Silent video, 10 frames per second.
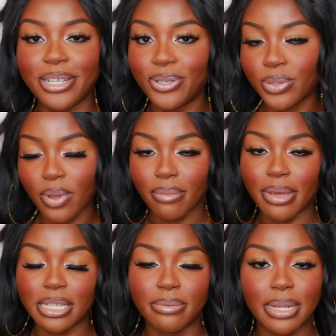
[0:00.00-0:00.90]
Hey Jules, welcome
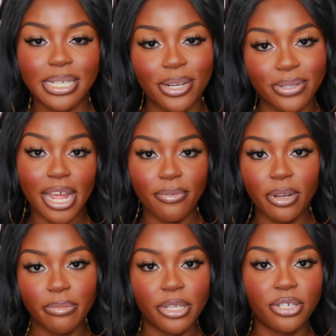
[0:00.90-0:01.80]
back to my channel. Today we're
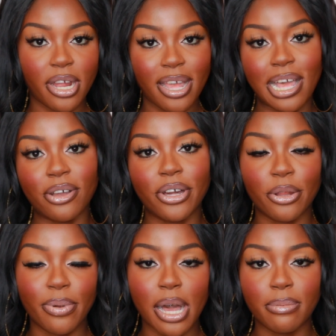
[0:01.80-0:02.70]
going to be trying out
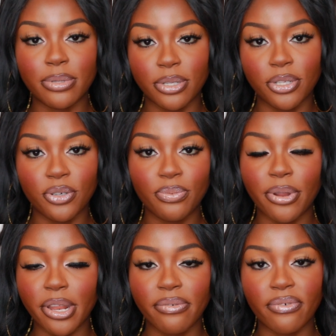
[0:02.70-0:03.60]
Colourpop's new
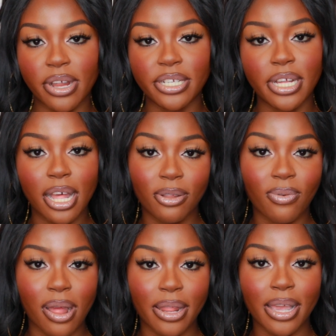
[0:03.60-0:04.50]
Pretty Fresh
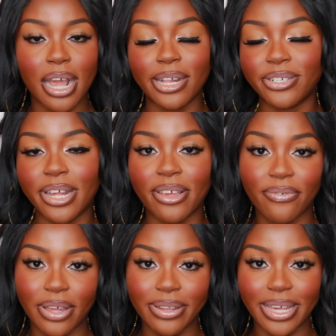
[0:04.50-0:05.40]
Hyaluronic Hydrating
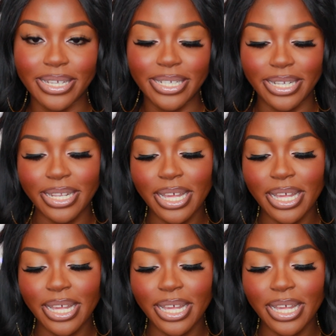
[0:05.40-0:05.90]
Foundation.